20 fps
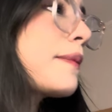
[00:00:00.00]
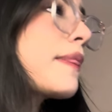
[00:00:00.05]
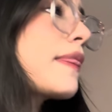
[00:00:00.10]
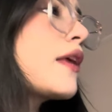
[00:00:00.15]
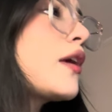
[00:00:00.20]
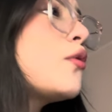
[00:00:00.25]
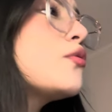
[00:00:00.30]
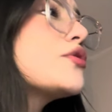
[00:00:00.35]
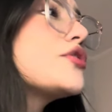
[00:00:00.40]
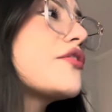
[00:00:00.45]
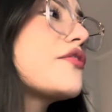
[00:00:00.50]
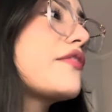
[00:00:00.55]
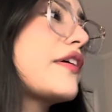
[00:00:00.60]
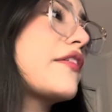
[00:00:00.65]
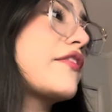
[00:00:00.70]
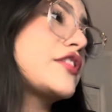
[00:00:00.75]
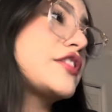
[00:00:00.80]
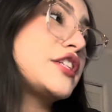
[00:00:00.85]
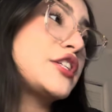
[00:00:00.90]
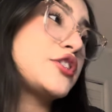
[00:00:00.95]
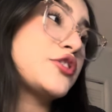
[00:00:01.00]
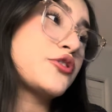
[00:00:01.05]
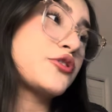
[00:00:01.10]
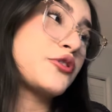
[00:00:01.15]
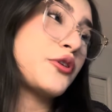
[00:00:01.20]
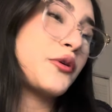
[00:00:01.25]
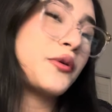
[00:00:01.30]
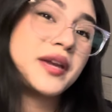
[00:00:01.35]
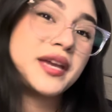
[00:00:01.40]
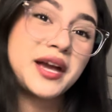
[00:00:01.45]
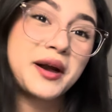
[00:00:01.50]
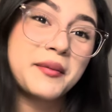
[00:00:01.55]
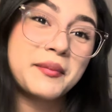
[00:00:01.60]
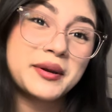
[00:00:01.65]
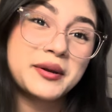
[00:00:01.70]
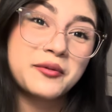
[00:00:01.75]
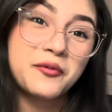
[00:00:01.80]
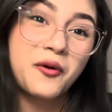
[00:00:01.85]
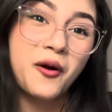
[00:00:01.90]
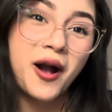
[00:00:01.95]
Who was your favorite teacher growing up
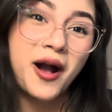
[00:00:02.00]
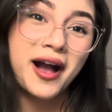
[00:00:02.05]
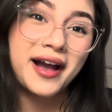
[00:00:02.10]
and why?